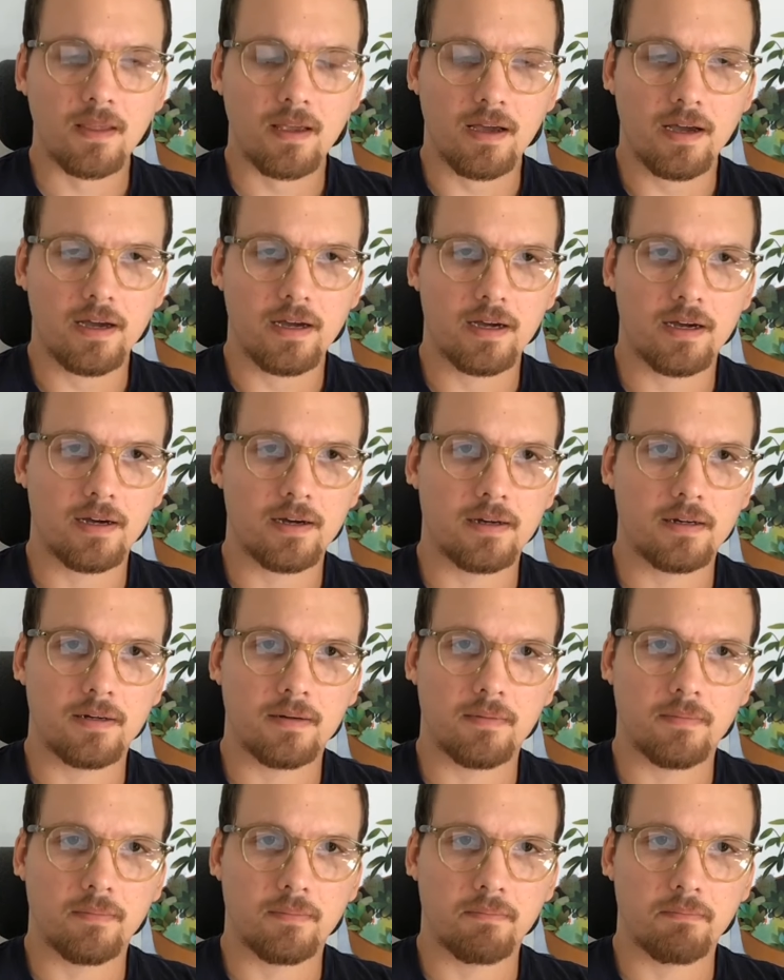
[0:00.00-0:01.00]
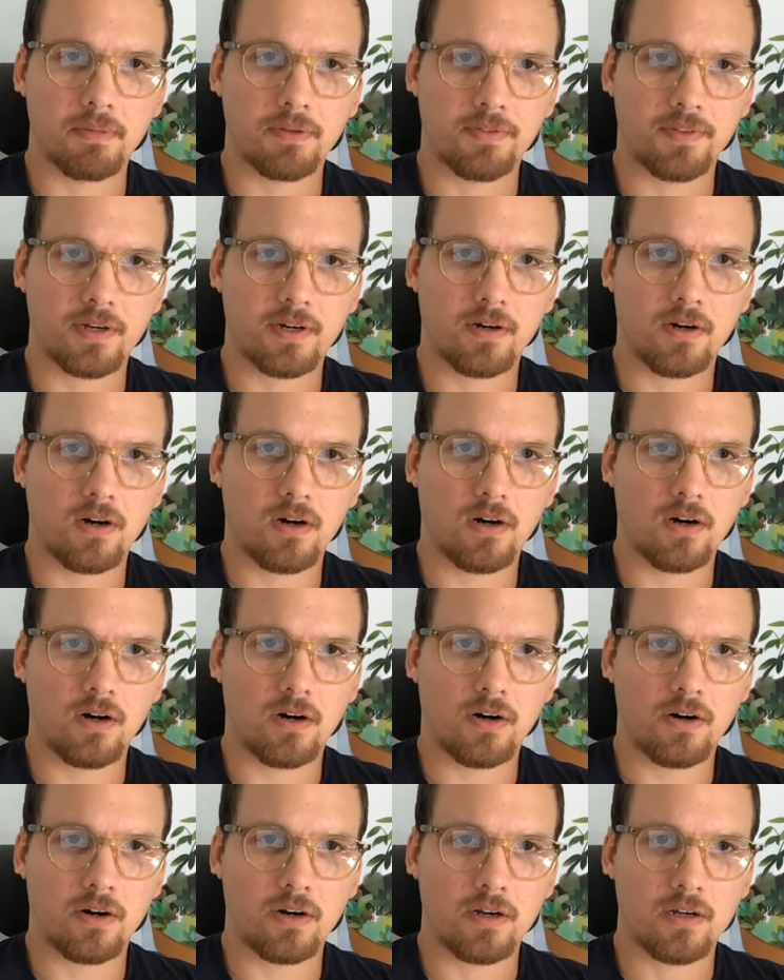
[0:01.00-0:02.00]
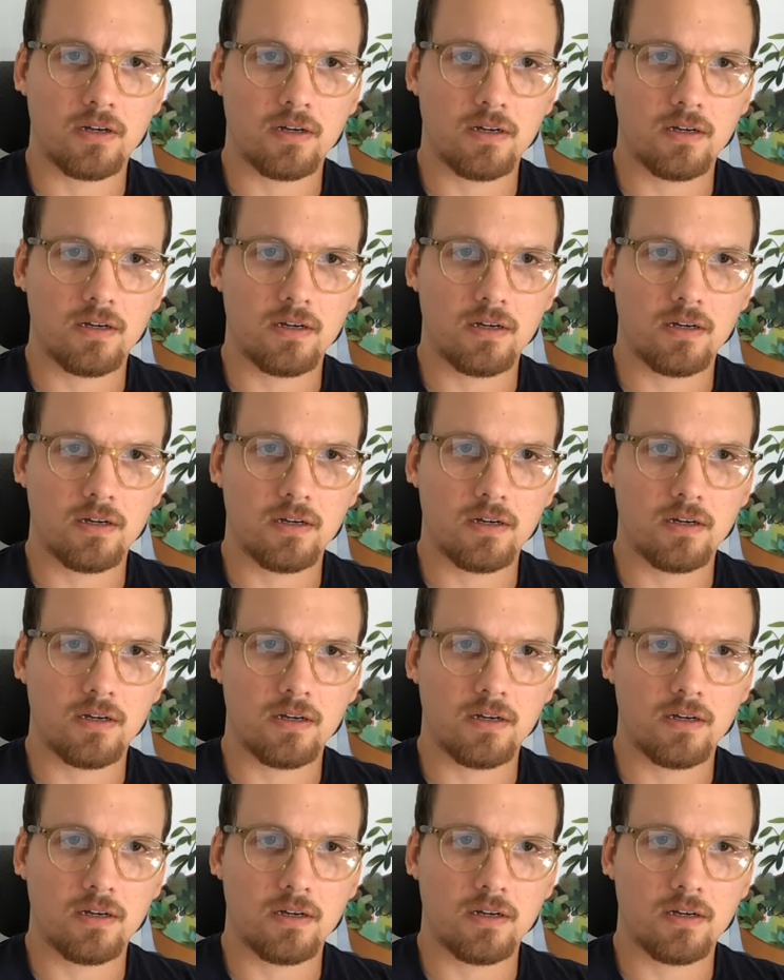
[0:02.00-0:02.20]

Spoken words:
But there are